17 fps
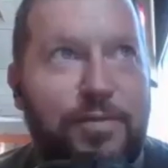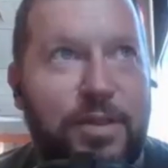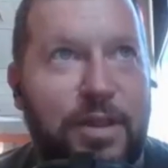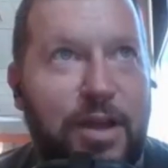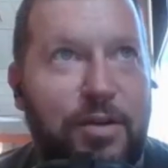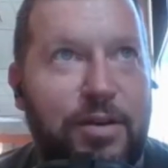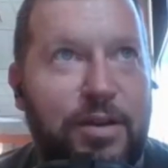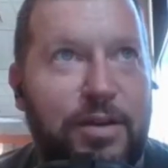
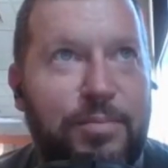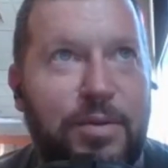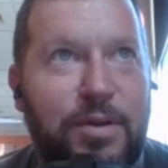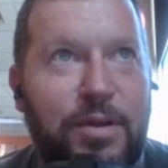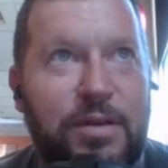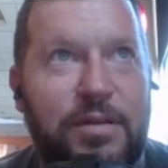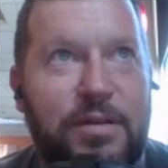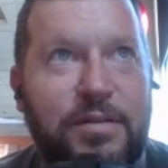without it,
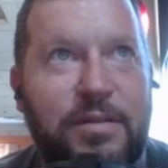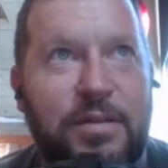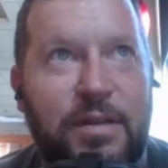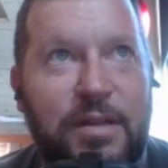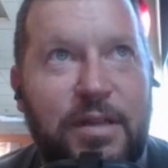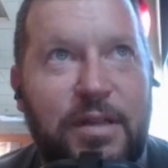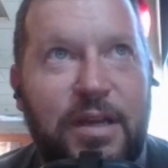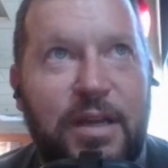but
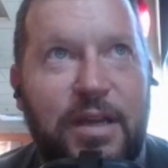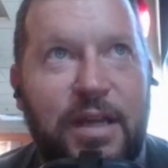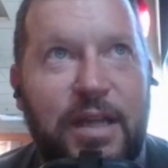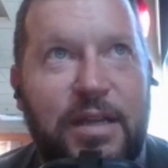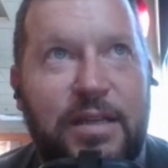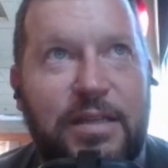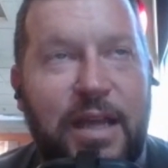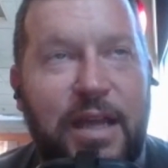
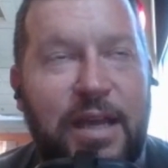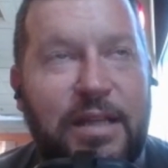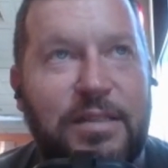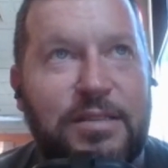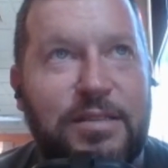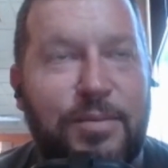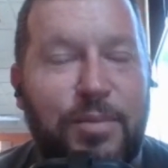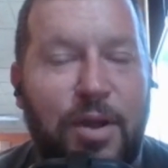again, to
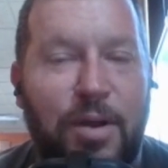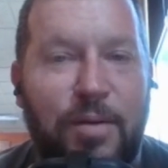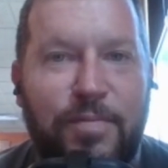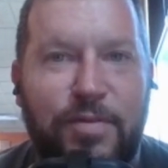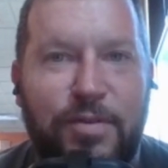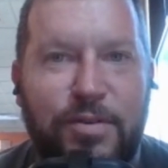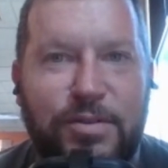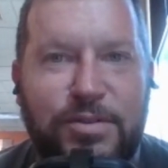add some
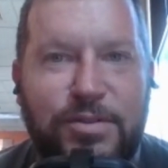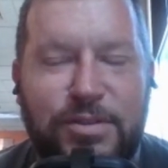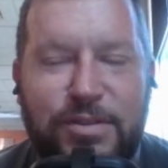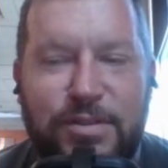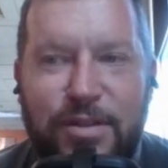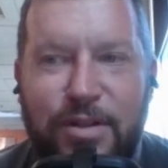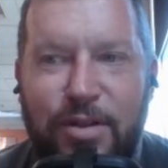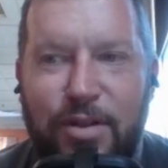
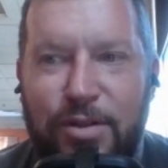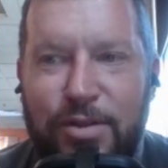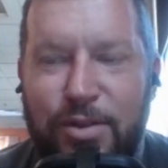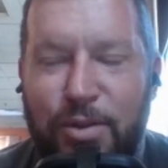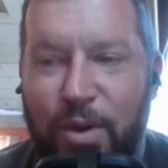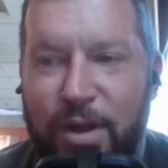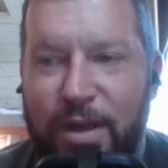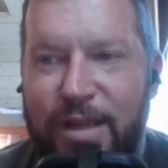comforts along
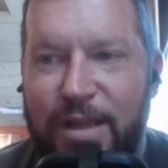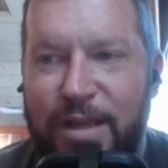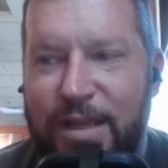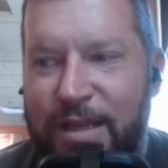the way